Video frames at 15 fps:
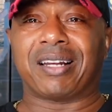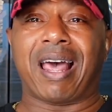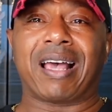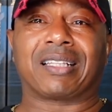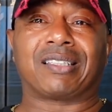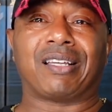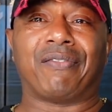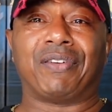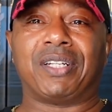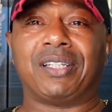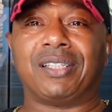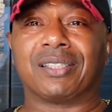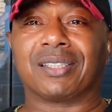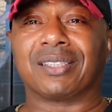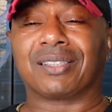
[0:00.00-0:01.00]
and
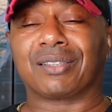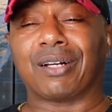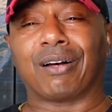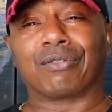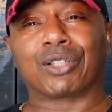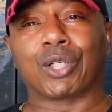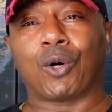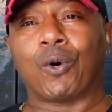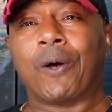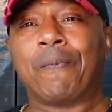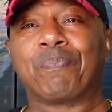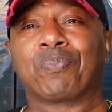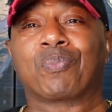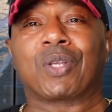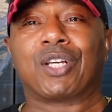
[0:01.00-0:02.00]
activities and stuff. So
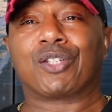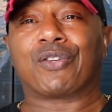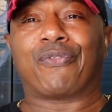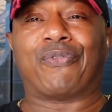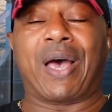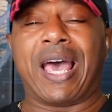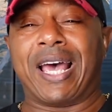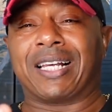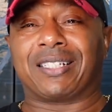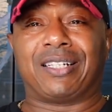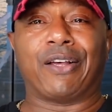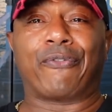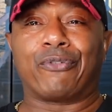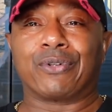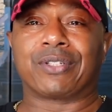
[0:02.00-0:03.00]
there's a vast
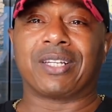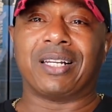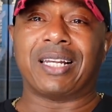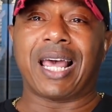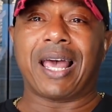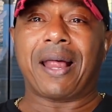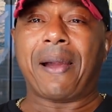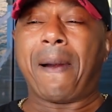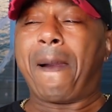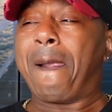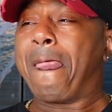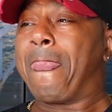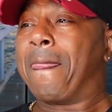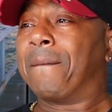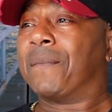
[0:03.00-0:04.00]
difference in that.
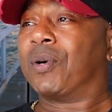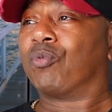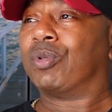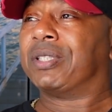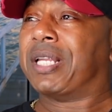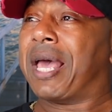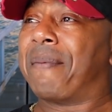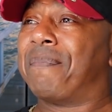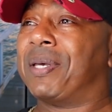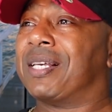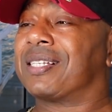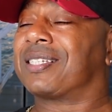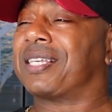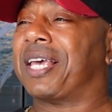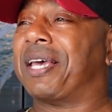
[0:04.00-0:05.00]
With that
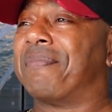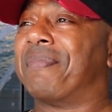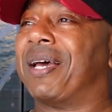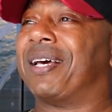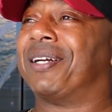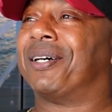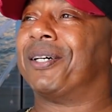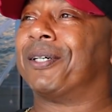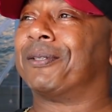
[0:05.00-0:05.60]
being said, man,